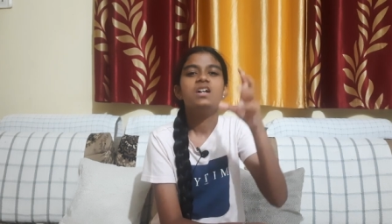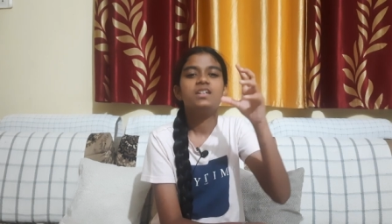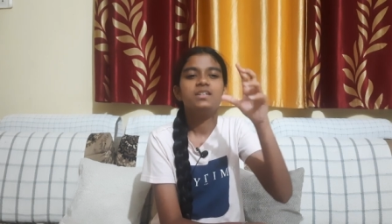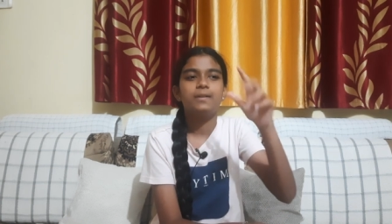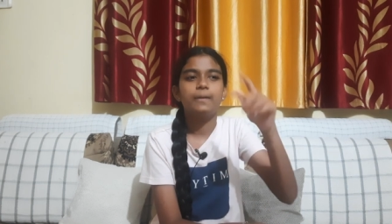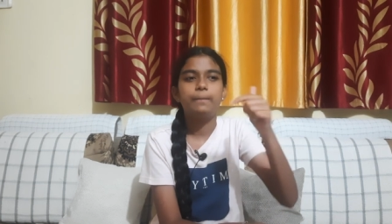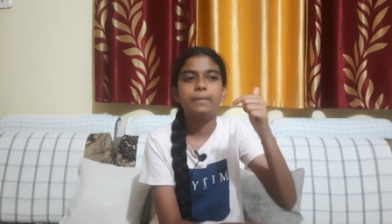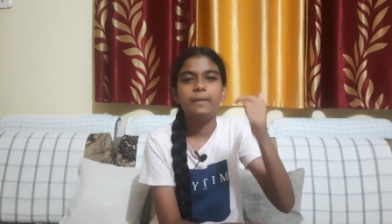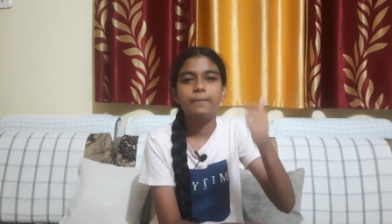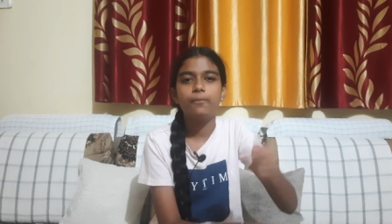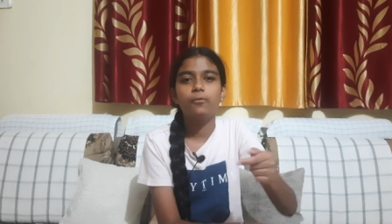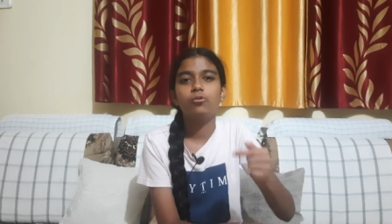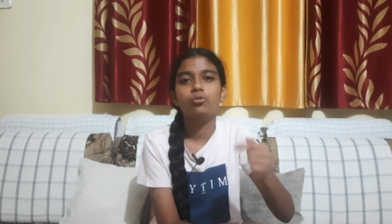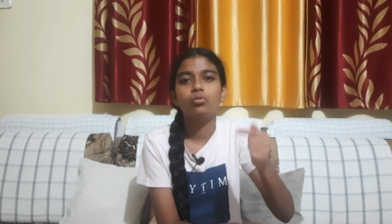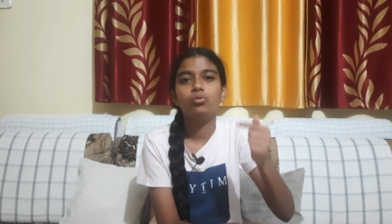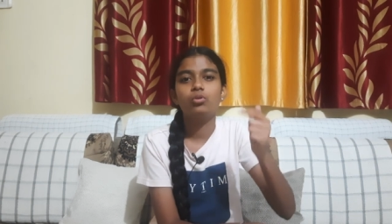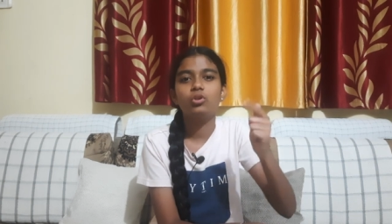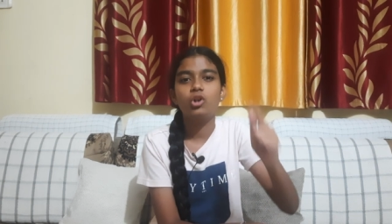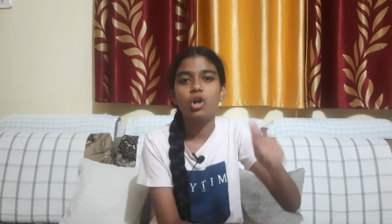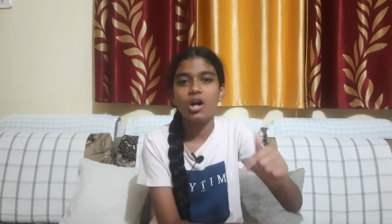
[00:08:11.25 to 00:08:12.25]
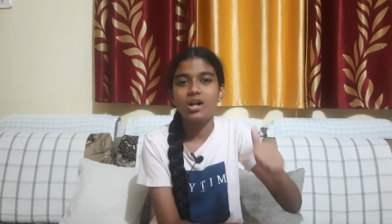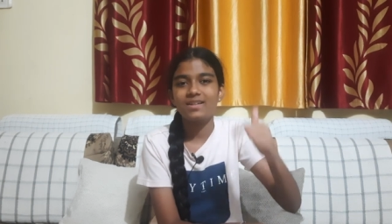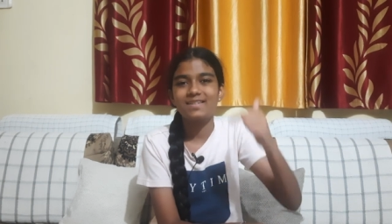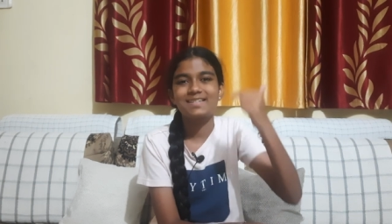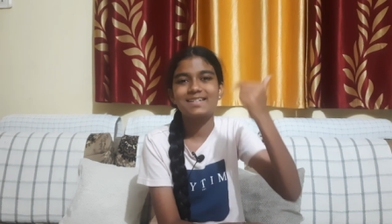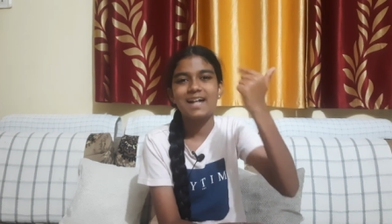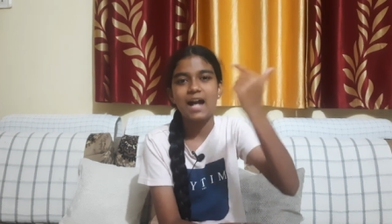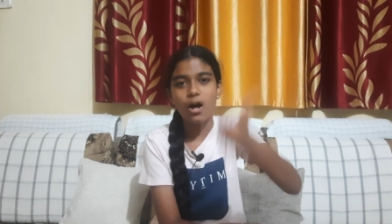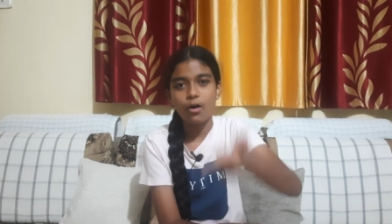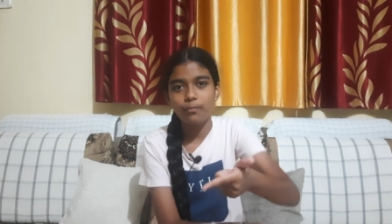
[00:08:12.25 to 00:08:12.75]
The people who
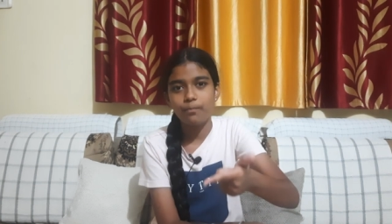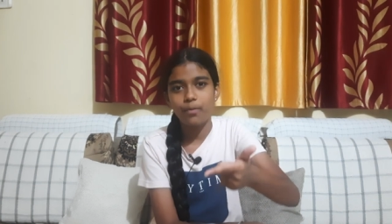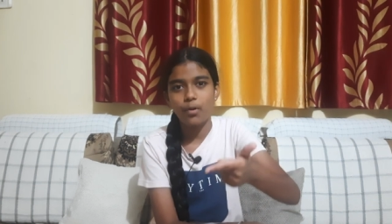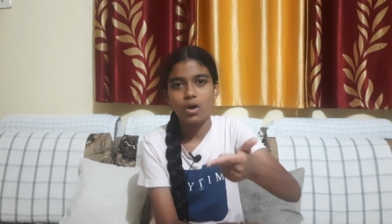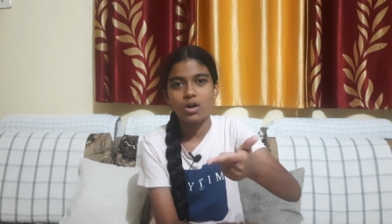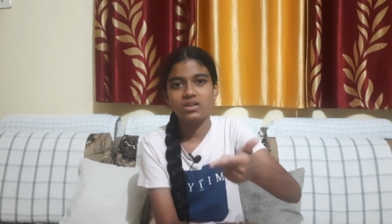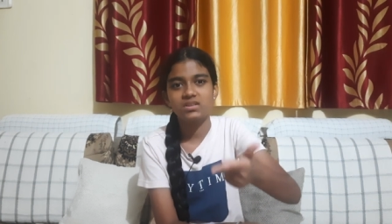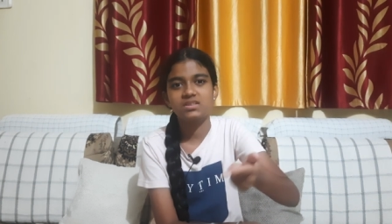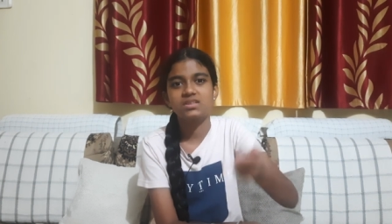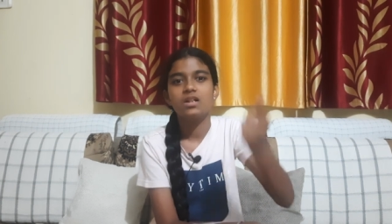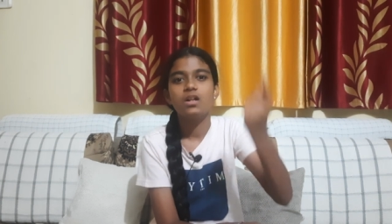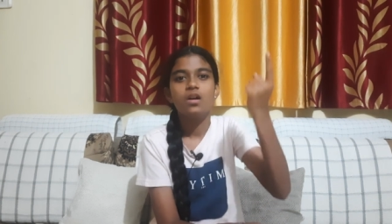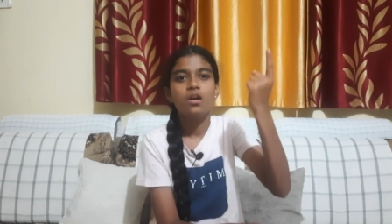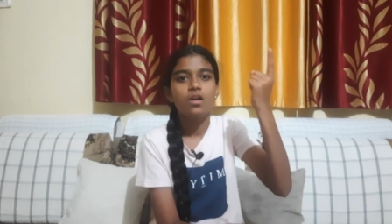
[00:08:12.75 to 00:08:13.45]
got cowpox